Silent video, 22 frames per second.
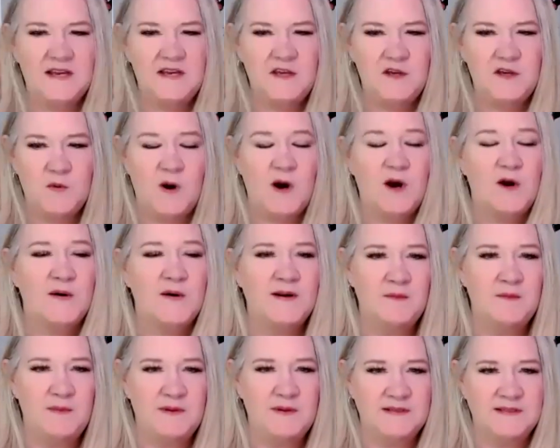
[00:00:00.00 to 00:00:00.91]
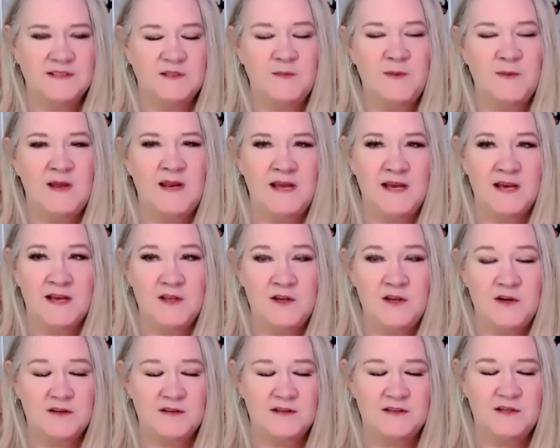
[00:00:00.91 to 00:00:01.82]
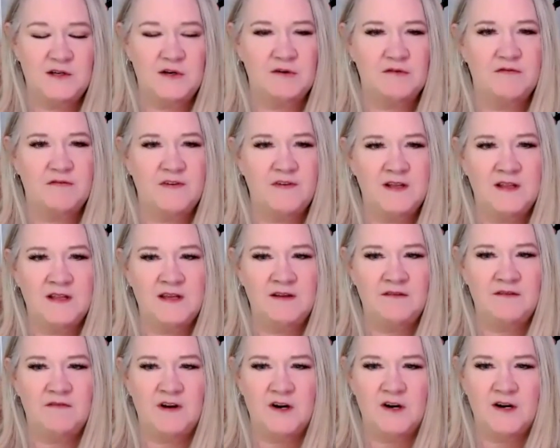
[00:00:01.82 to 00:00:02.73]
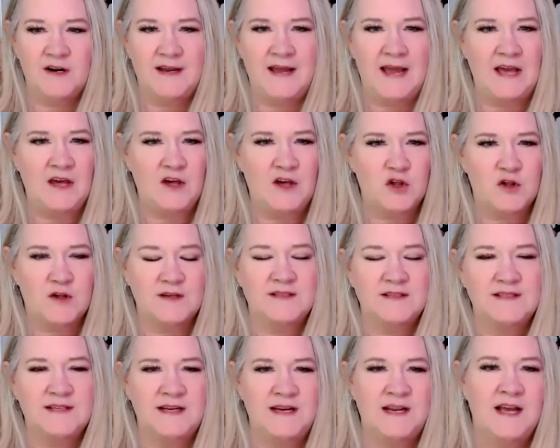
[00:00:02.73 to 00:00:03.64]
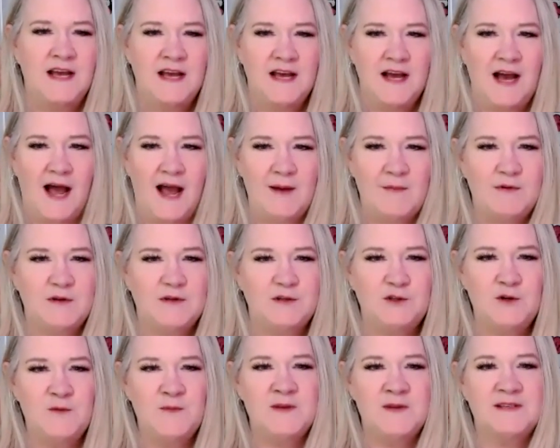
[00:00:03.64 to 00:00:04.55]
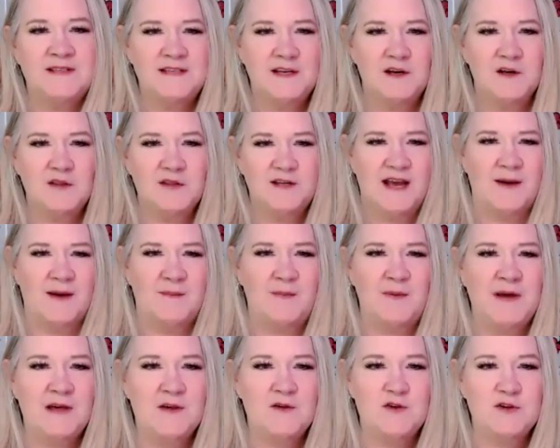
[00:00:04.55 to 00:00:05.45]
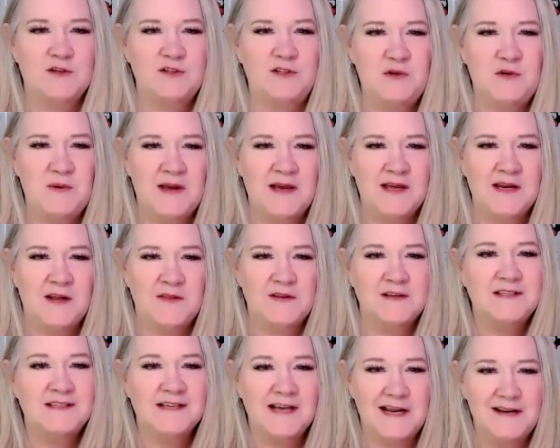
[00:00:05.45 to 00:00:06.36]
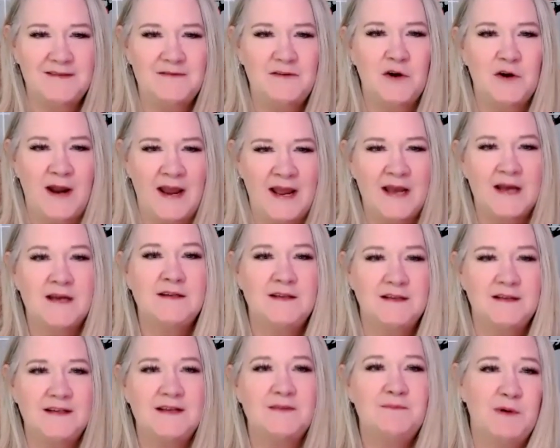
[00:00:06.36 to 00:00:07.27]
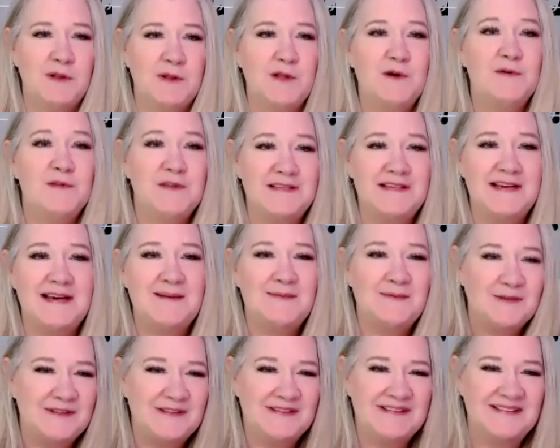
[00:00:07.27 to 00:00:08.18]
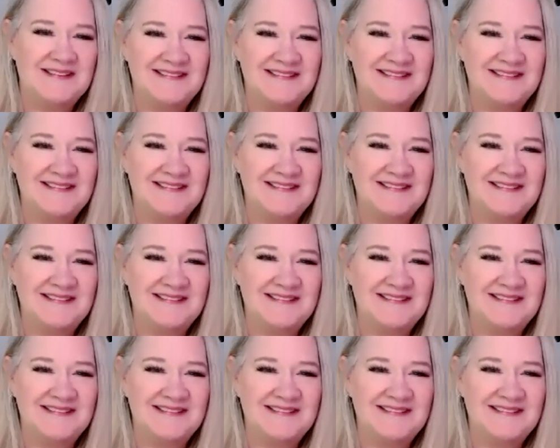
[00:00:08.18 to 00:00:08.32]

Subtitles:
you are in a business meeting and you're feeling very anxious, and I would assume the stealth tapping is just doing it on the side of your hand below the table.